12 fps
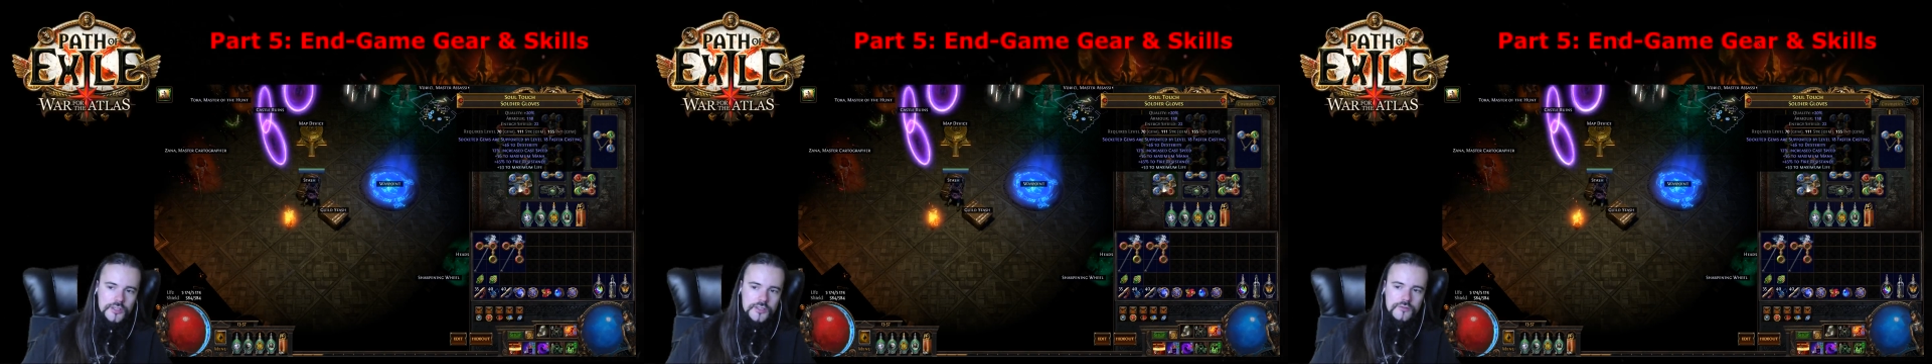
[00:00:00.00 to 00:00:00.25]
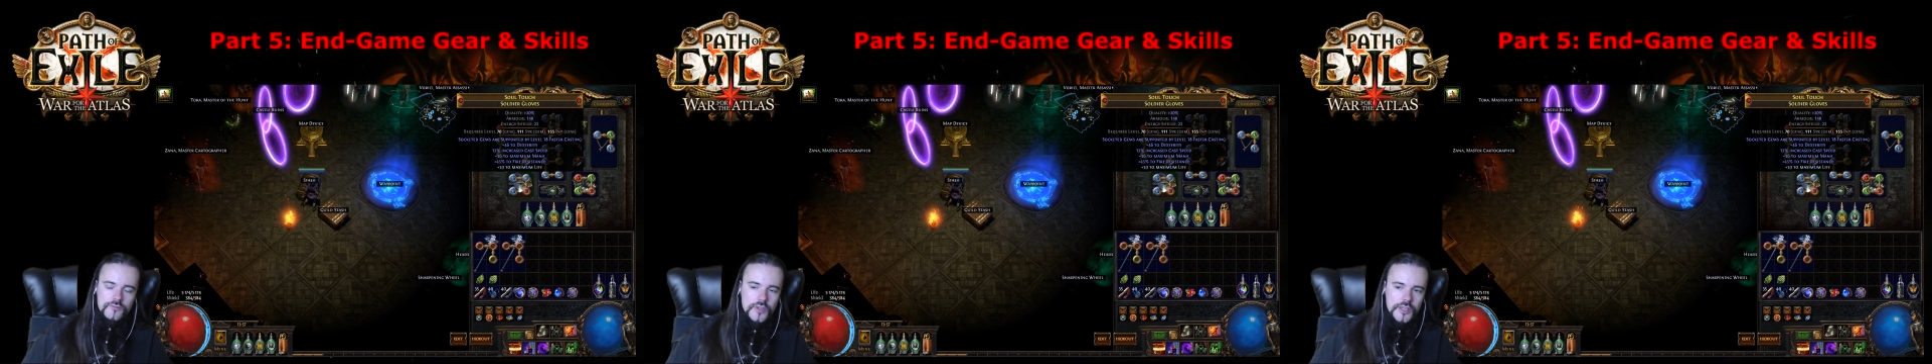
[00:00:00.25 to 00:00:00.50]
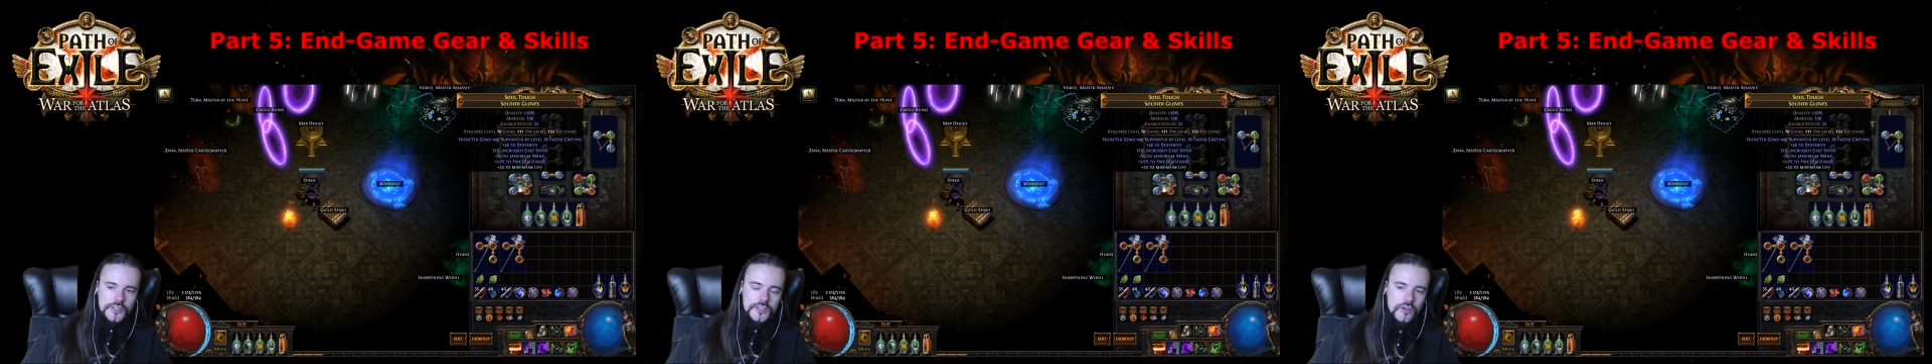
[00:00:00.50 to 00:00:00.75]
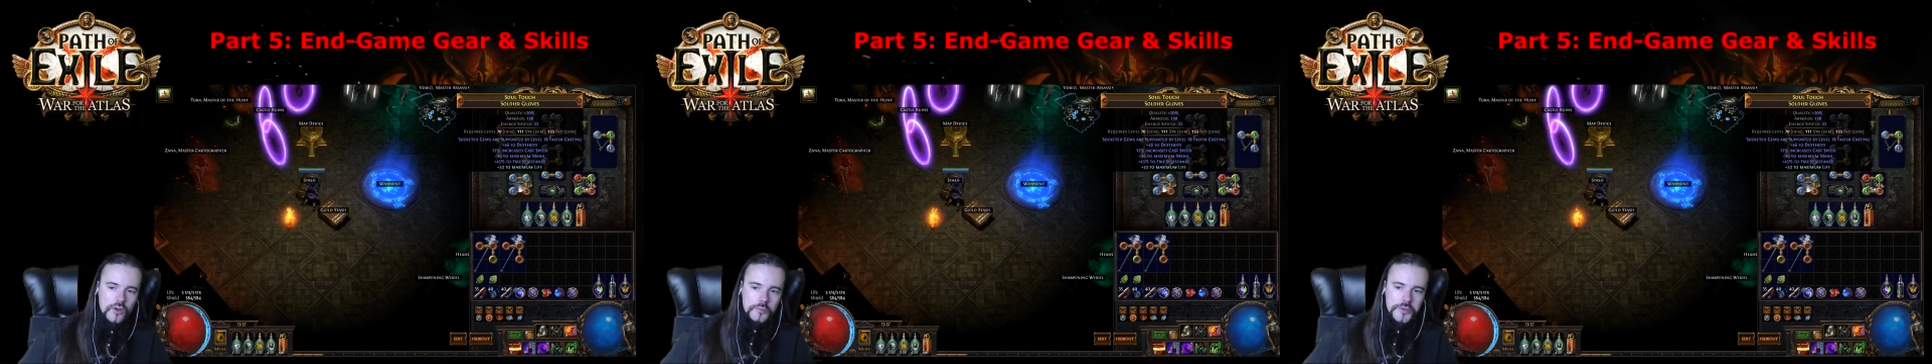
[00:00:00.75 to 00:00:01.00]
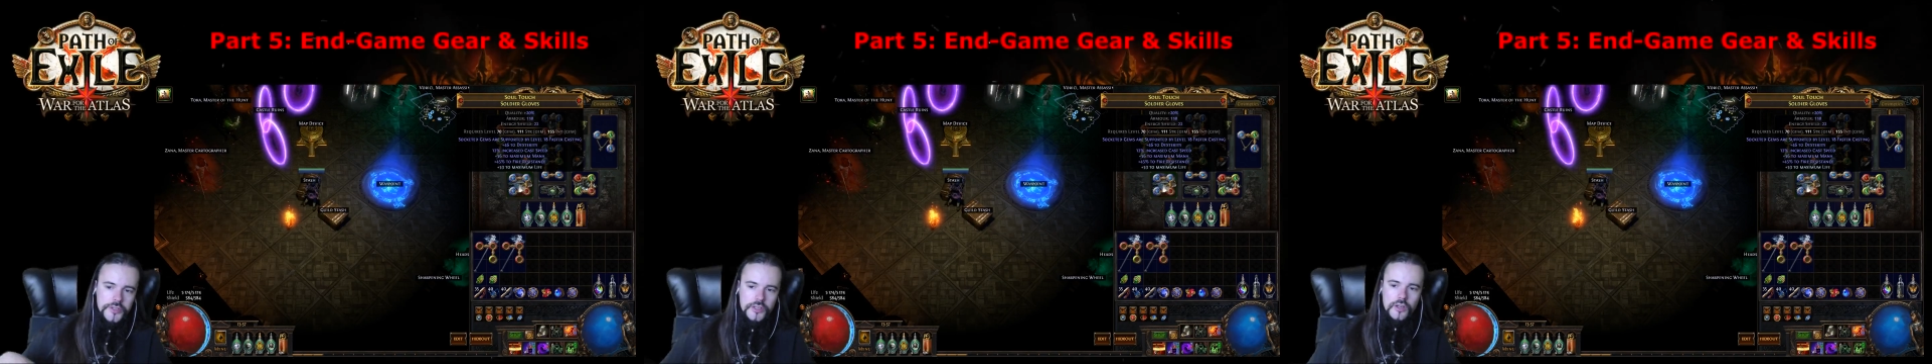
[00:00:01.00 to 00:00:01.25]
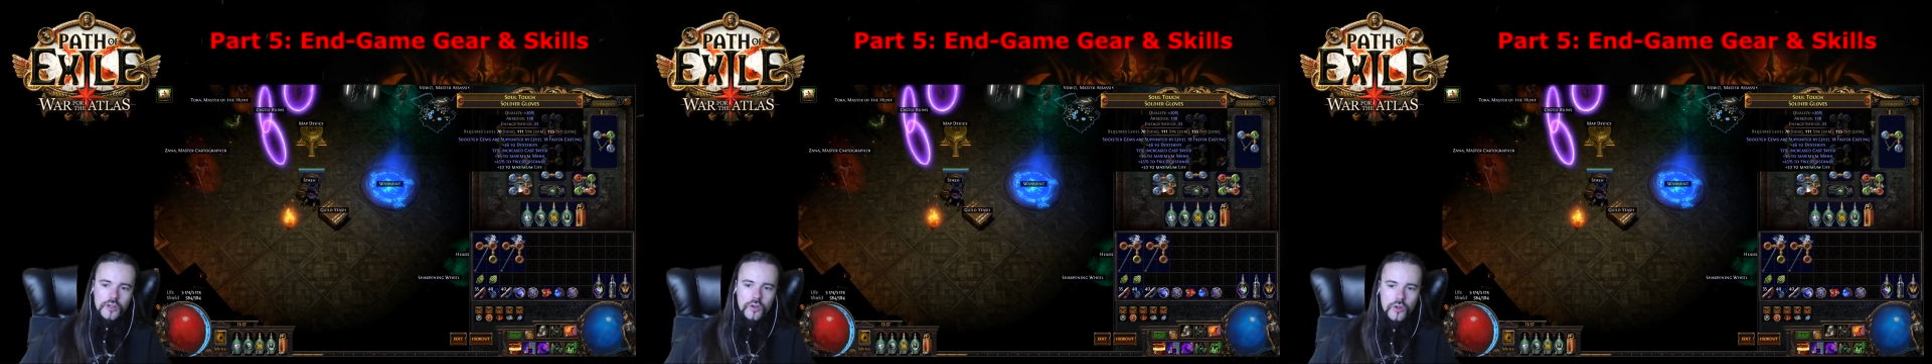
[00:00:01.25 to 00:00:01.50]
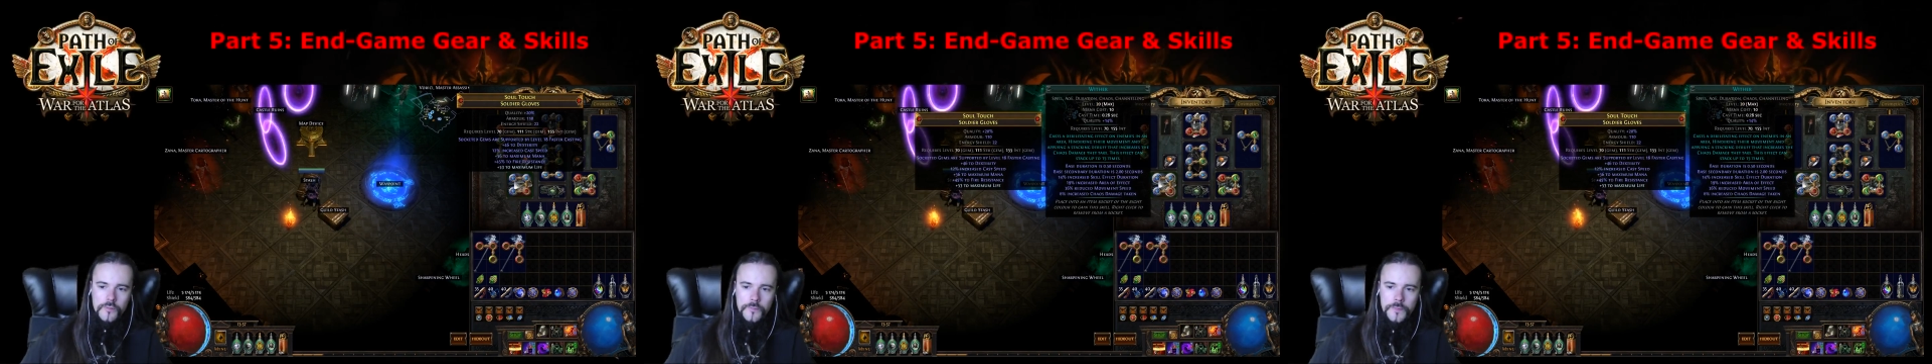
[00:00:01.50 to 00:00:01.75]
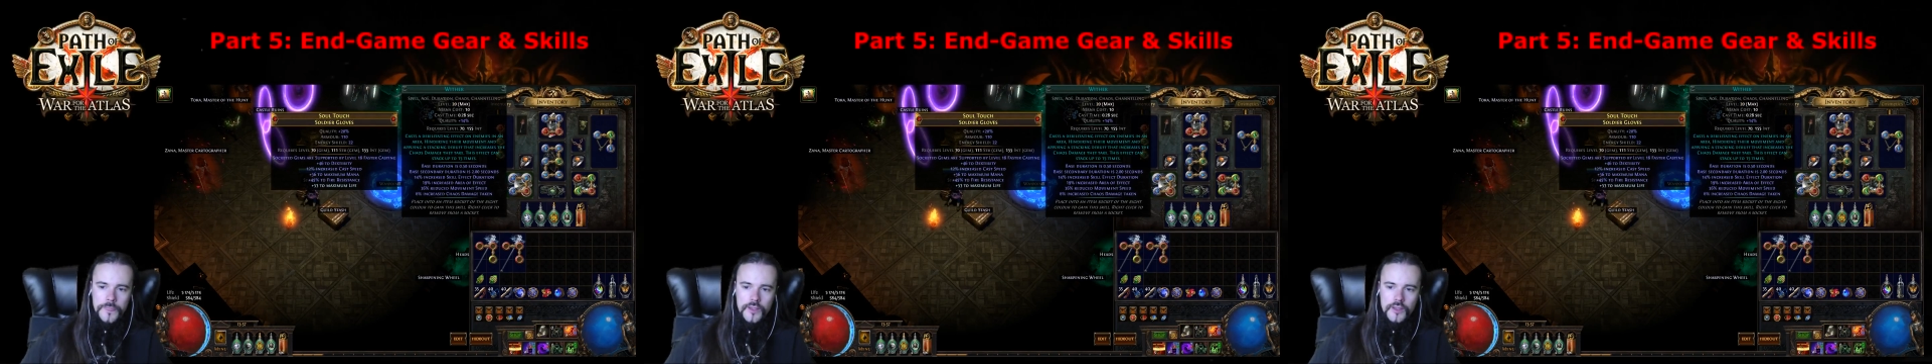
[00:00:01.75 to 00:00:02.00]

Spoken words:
just it's no big deal at all.